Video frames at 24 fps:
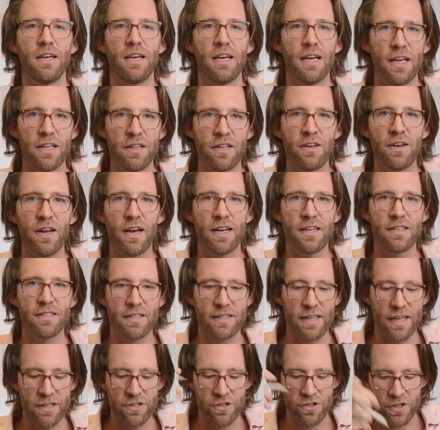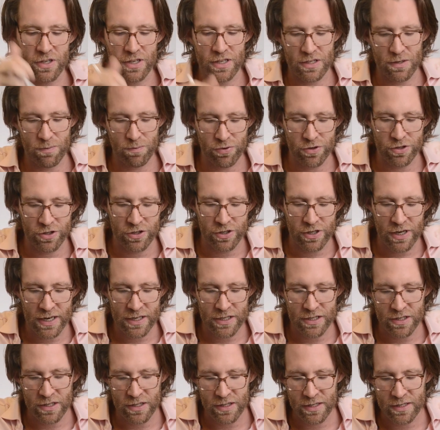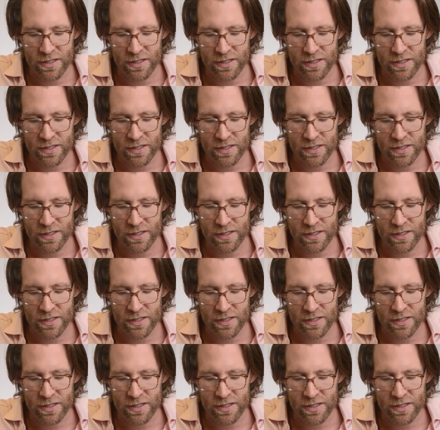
In the United States, you get depreciation.